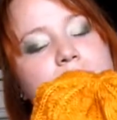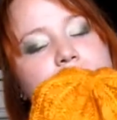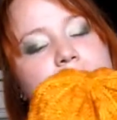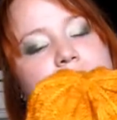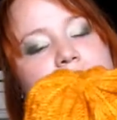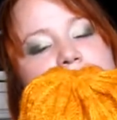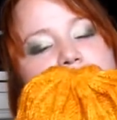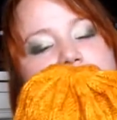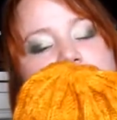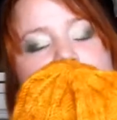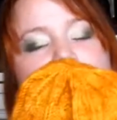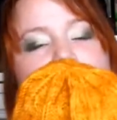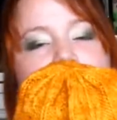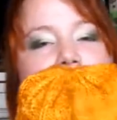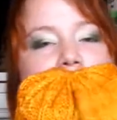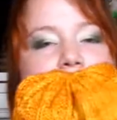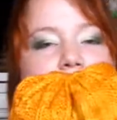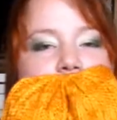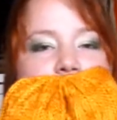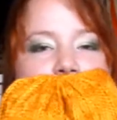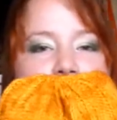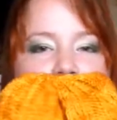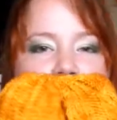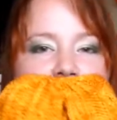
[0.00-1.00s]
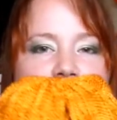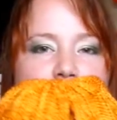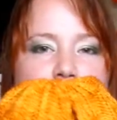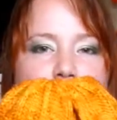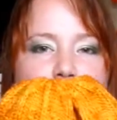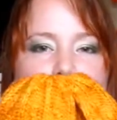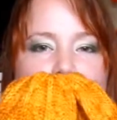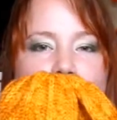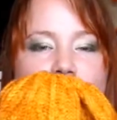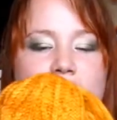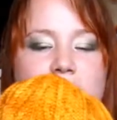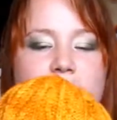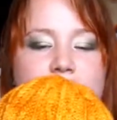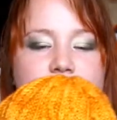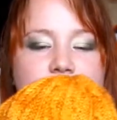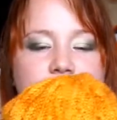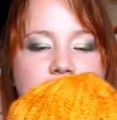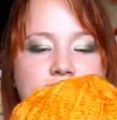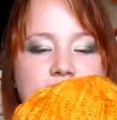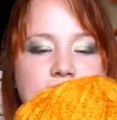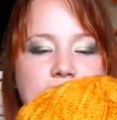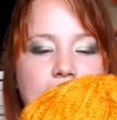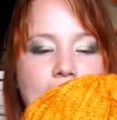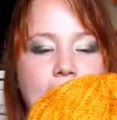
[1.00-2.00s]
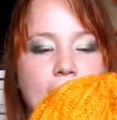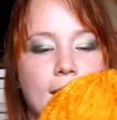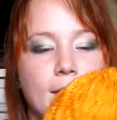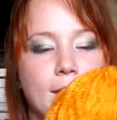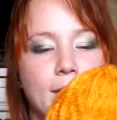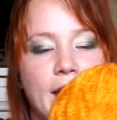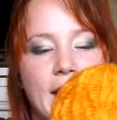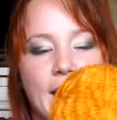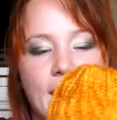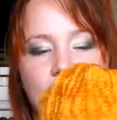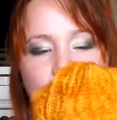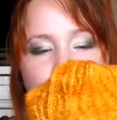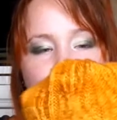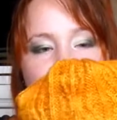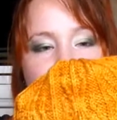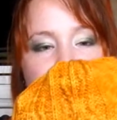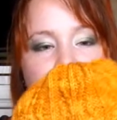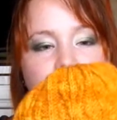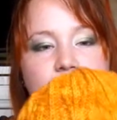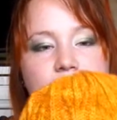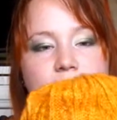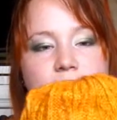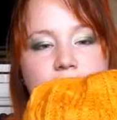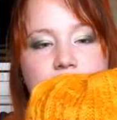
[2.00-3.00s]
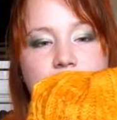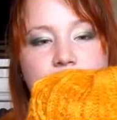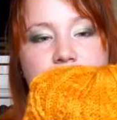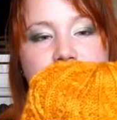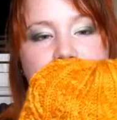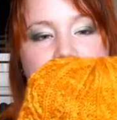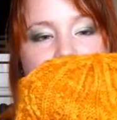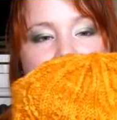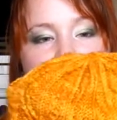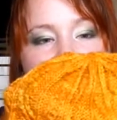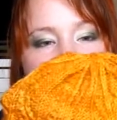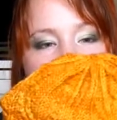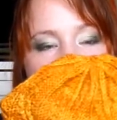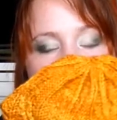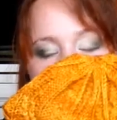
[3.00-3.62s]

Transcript: But yeah, this is my Wanderlust hat pattern. This